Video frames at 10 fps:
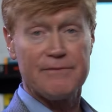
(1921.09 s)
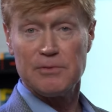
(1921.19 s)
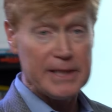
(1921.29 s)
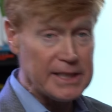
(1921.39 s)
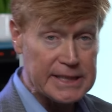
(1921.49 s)
have
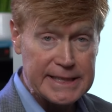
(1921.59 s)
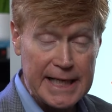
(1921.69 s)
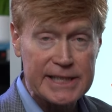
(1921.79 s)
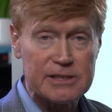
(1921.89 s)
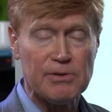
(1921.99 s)
to meet a
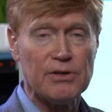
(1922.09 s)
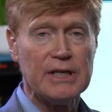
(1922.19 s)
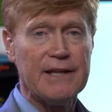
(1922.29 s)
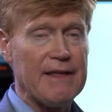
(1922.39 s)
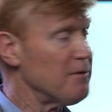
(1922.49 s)

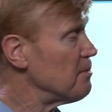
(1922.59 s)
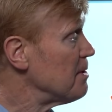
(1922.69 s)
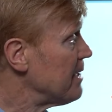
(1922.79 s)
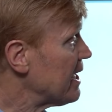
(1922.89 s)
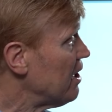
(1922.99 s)
deductible. That will
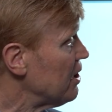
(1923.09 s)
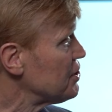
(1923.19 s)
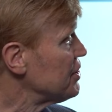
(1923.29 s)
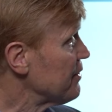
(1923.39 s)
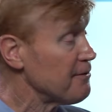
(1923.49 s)
be my
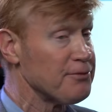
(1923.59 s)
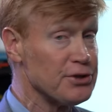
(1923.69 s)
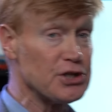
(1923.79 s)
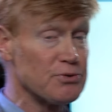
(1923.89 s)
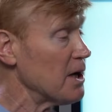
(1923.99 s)
cost sharing
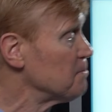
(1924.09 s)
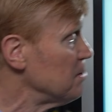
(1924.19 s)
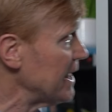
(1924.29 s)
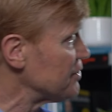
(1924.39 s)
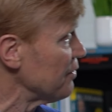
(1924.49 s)
for the drug
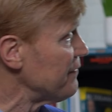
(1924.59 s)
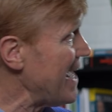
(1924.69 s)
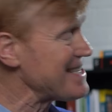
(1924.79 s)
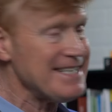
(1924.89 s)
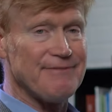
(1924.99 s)
plan. So
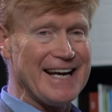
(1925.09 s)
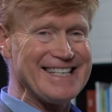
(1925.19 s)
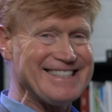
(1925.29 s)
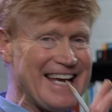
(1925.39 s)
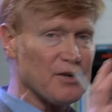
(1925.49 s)
that's if I
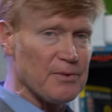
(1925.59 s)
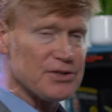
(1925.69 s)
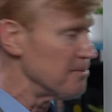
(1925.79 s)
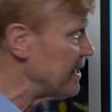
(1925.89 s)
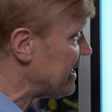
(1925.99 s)
stay in
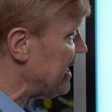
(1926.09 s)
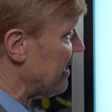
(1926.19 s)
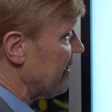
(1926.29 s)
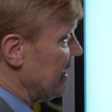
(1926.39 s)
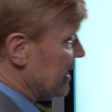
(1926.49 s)
original Medicare,